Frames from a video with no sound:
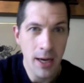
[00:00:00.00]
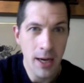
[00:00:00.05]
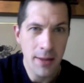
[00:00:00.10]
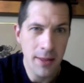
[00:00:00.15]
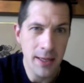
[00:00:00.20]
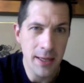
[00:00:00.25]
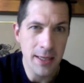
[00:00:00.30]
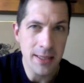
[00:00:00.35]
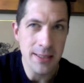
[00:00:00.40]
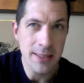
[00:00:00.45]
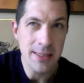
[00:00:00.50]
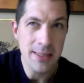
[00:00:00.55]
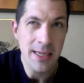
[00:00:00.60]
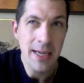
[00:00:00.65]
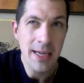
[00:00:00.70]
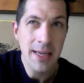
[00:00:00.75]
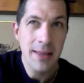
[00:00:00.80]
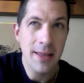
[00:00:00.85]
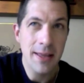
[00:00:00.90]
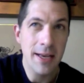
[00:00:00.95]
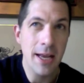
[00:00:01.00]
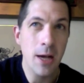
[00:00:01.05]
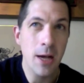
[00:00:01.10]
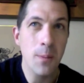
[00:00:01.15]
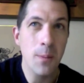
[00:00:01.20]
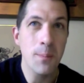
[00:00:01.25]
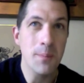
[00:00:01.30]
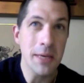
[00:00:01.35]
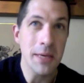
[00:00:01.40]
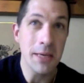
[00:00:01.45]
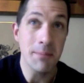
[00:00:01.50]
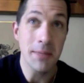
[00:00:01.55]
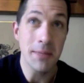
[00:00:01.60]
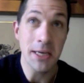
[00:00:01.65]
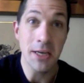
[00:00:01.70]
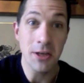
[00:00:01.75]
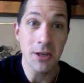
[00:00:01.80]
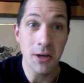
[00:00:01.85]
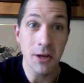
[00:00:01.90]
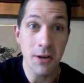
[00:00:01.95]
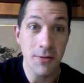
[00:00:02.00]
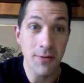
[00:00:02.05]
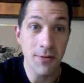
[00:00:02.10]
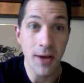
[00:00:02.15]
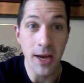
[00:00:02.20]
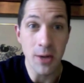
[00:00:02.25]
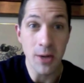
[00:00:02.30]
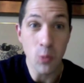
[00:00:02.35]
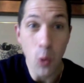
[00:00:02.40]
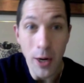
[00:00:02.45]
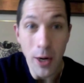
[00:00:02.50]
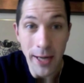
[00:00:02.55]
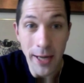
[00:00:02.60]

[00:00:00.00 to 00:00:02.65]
Things that help me begin to define what